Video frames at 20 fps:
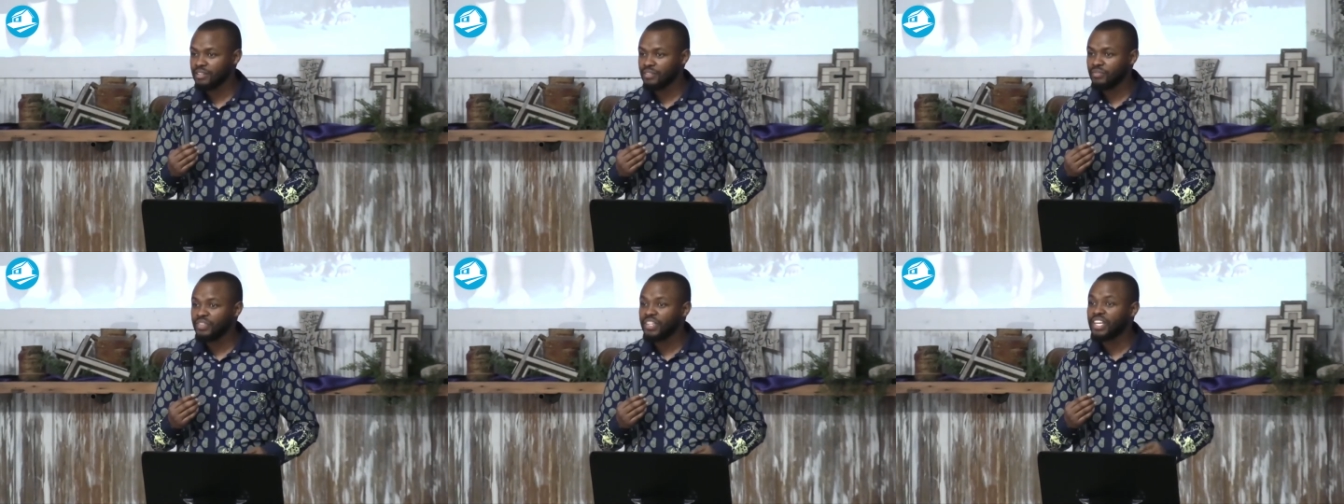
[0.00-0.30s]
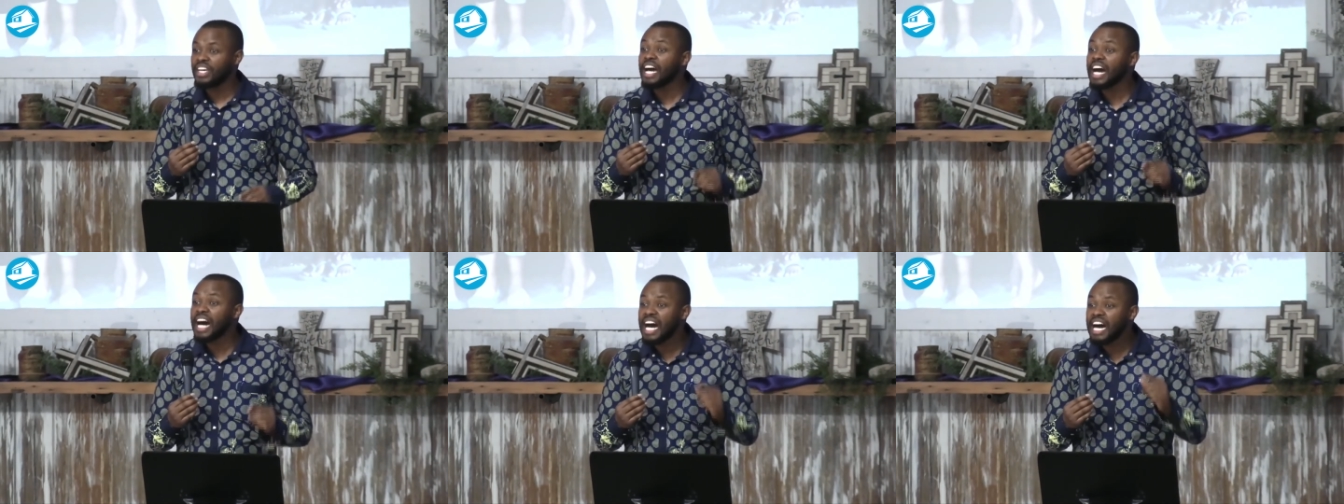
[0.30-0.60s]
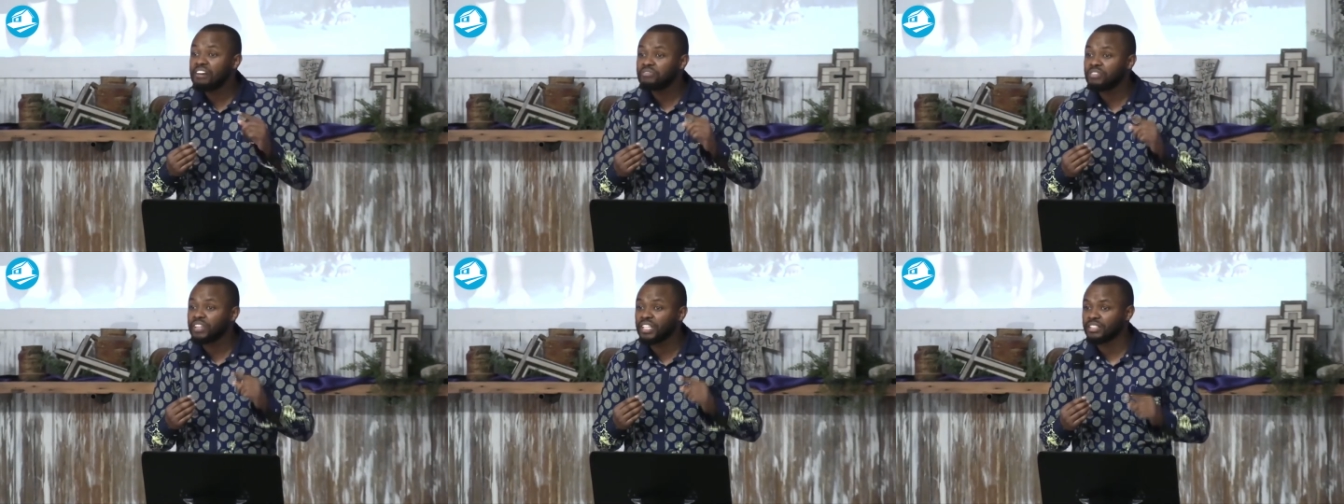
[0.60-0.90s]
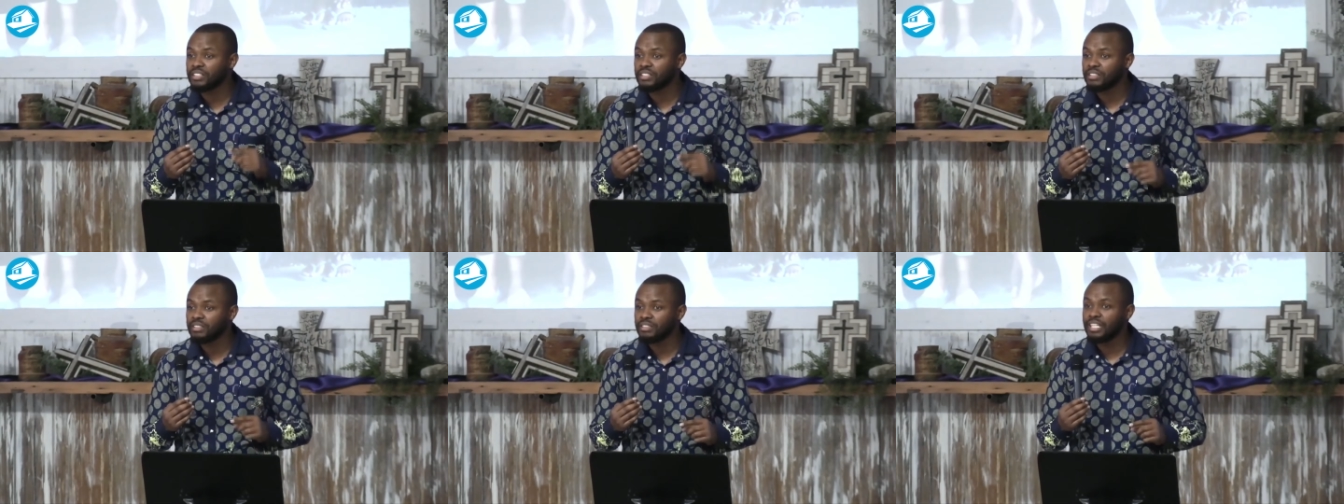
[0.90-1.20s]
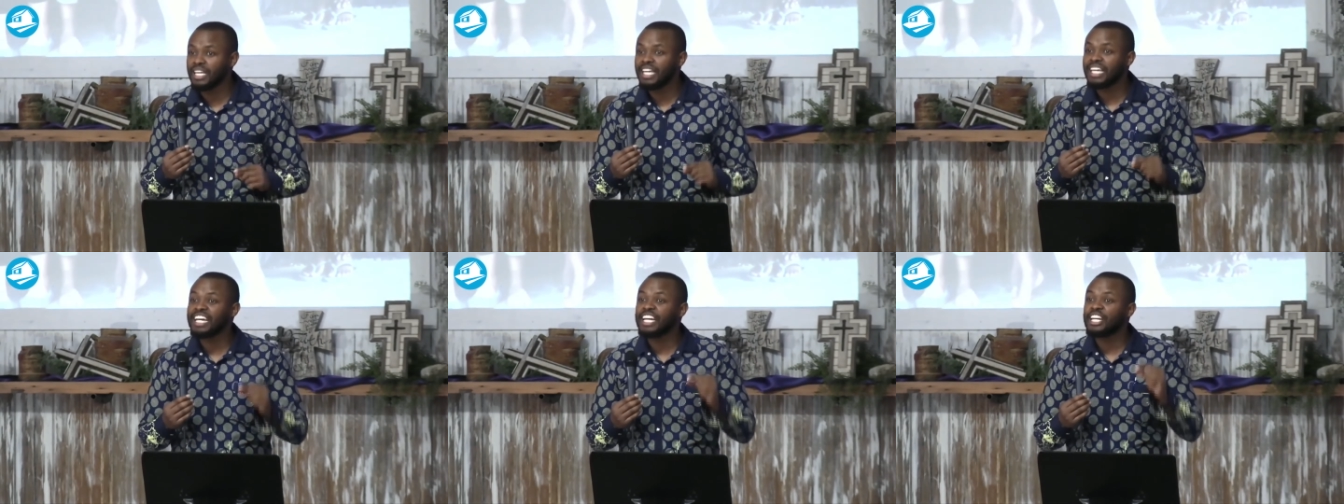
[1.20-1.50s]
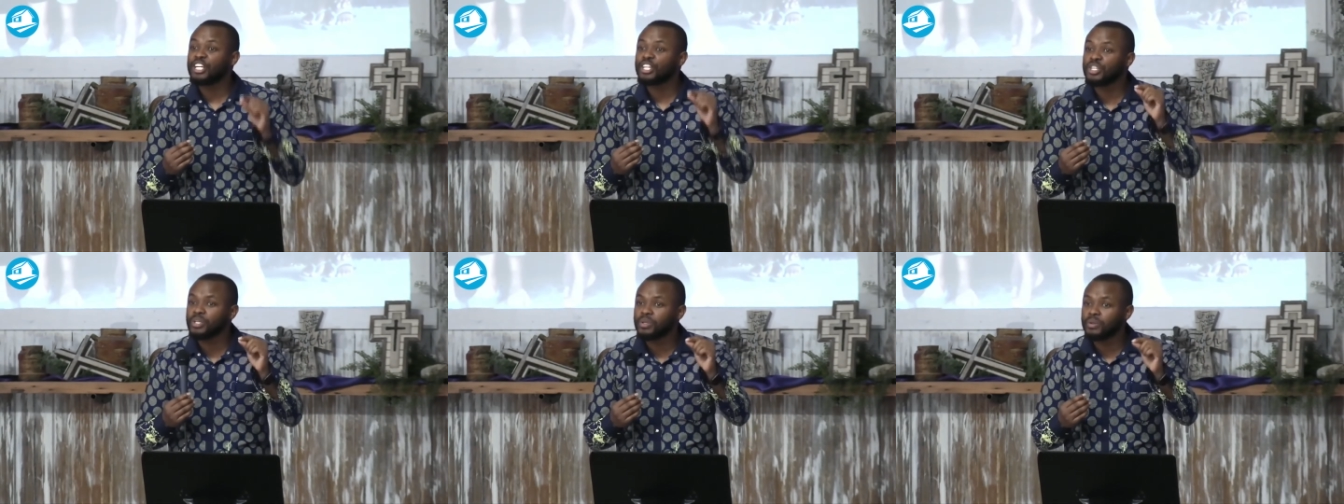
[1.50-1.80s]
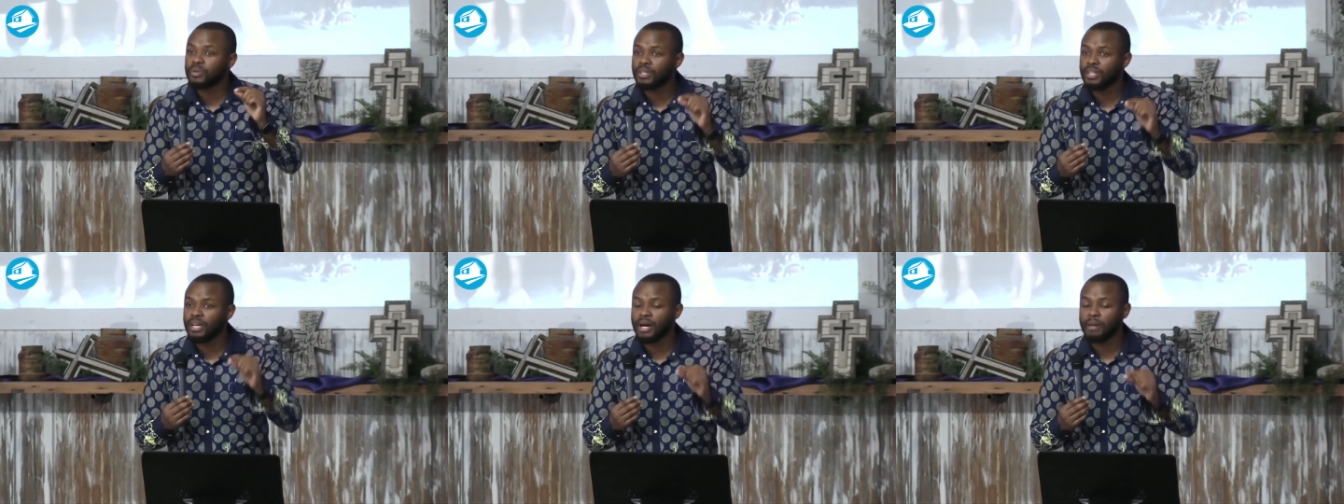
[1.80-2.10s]
They have it. They can
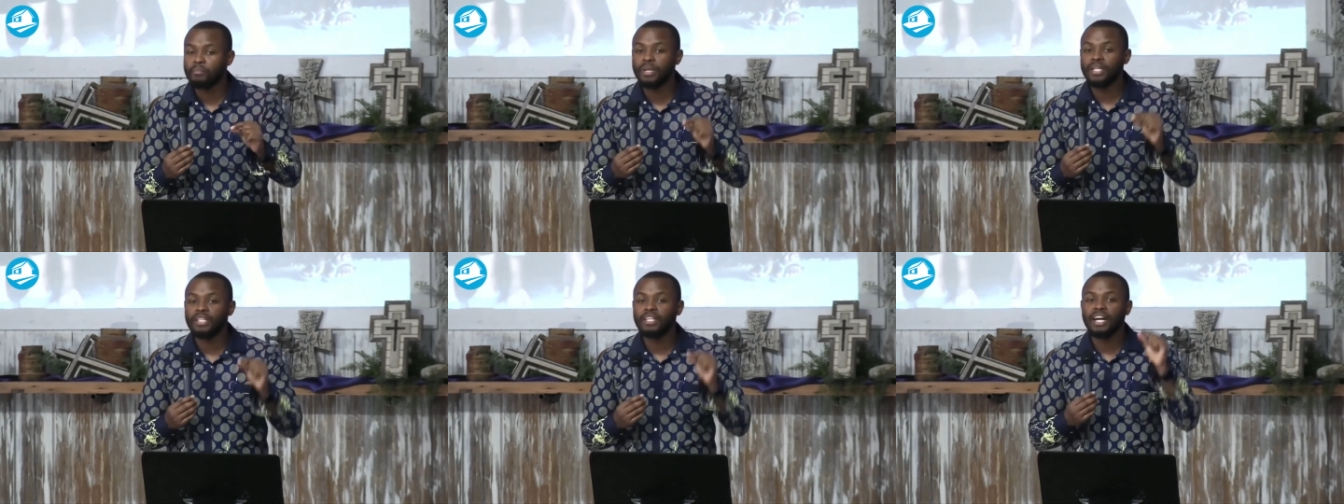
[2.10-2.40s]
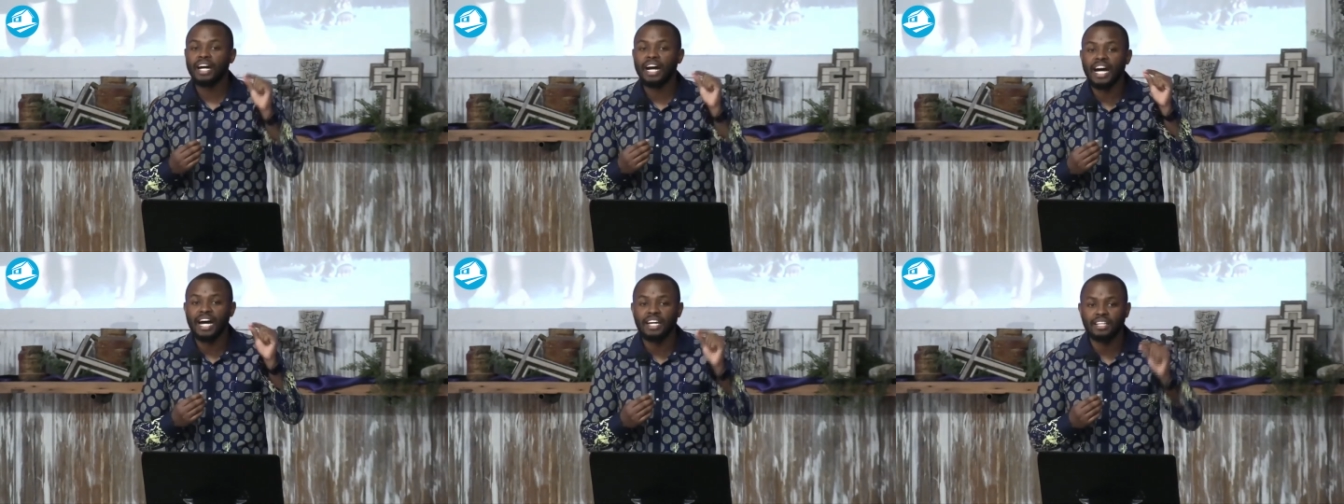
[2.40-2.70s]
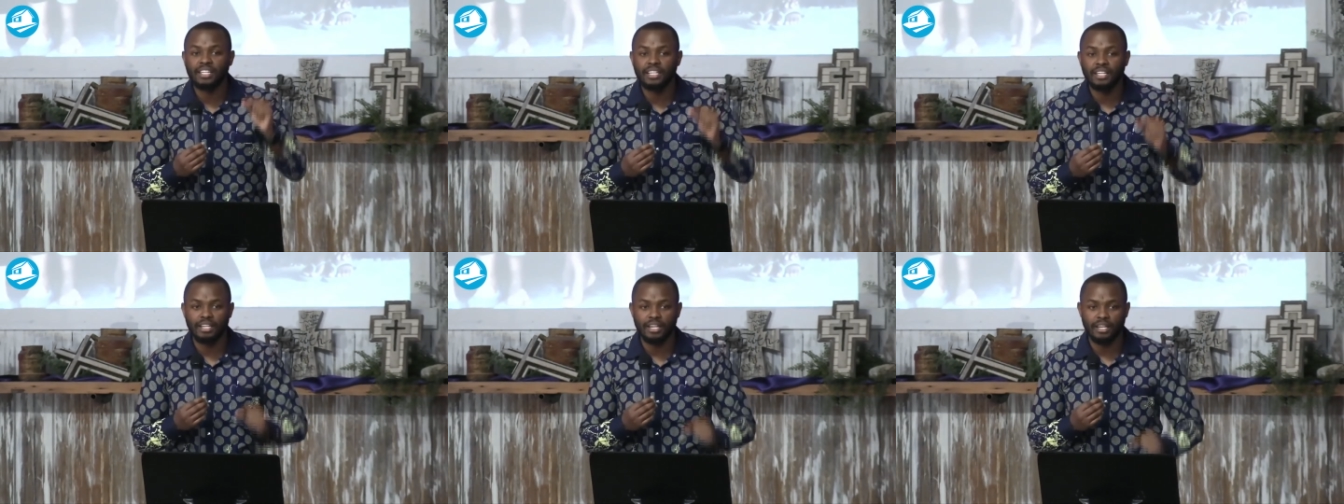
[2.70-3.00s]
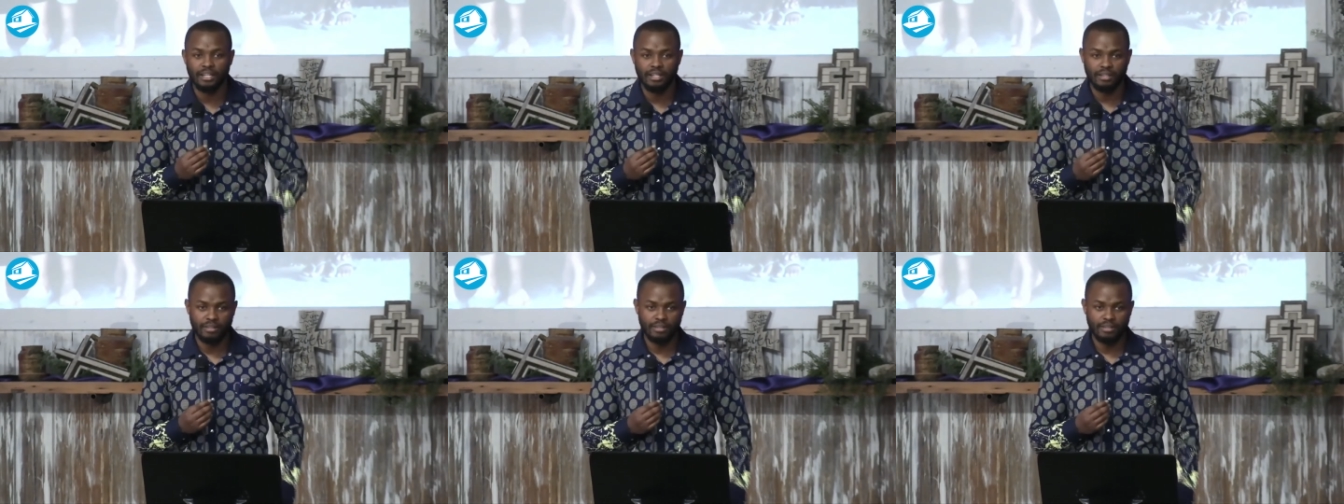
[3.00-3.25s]
cure that, but they're hiding it.